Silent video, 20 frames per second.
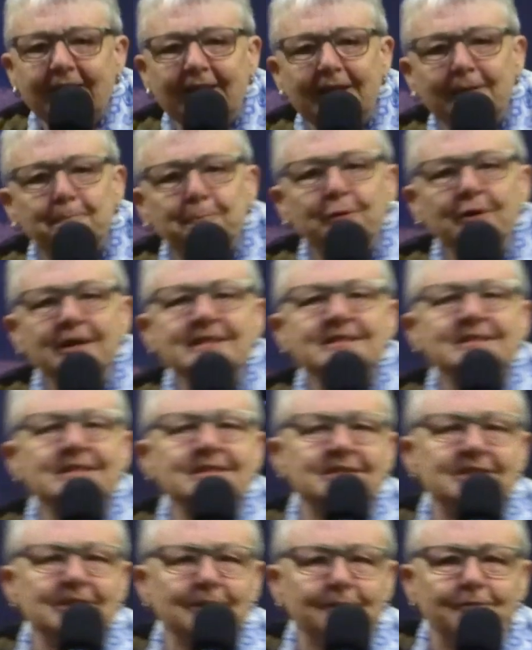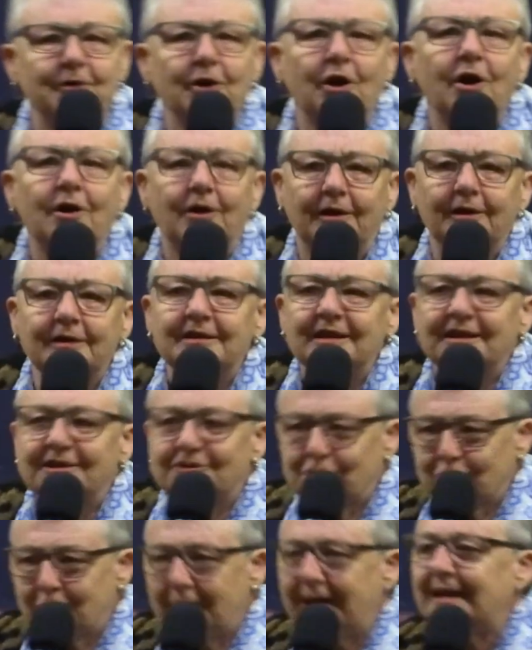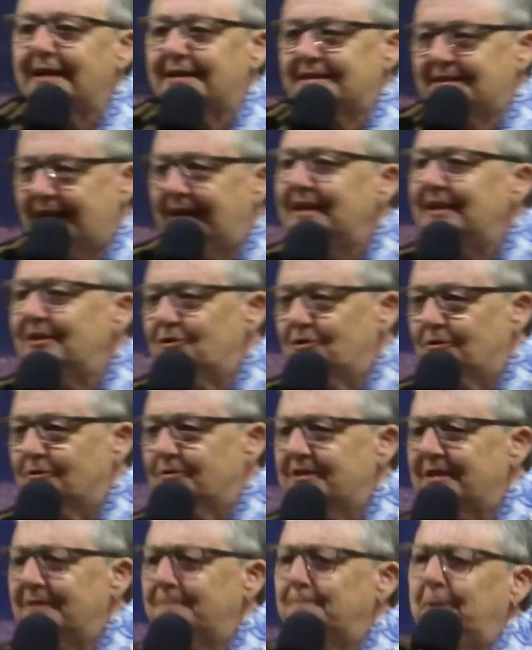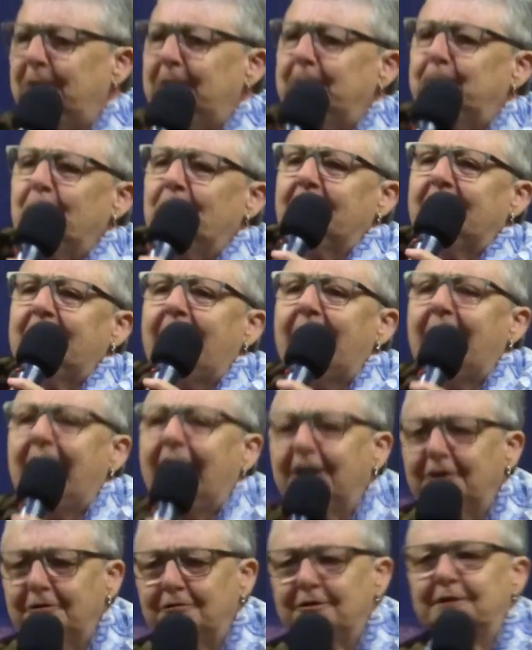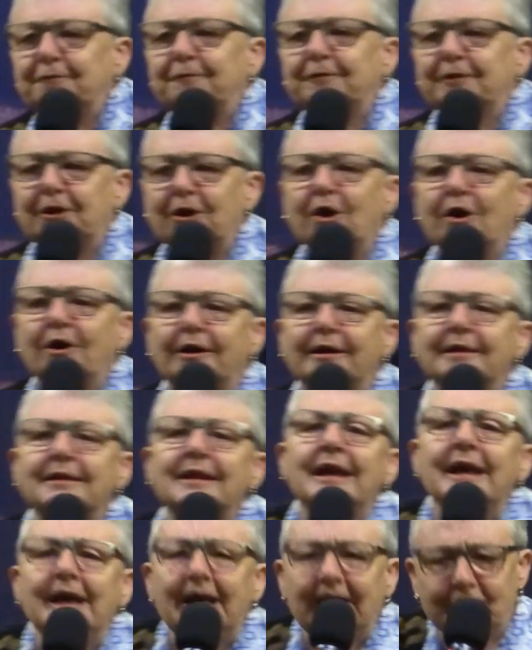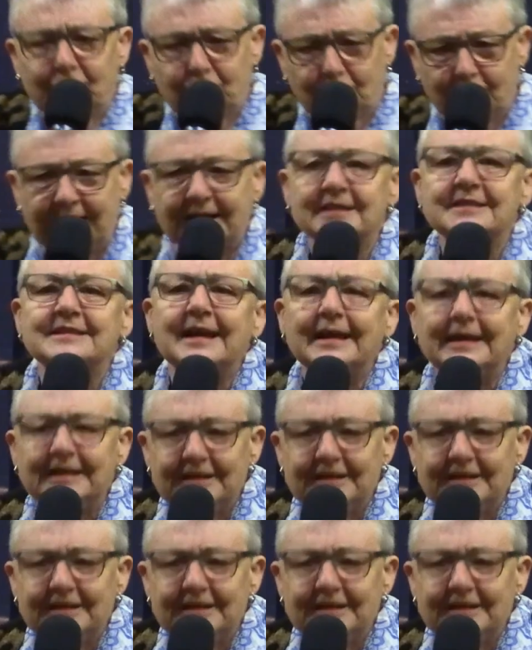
the presence of God attracts angels, and people that are hungry for God attracts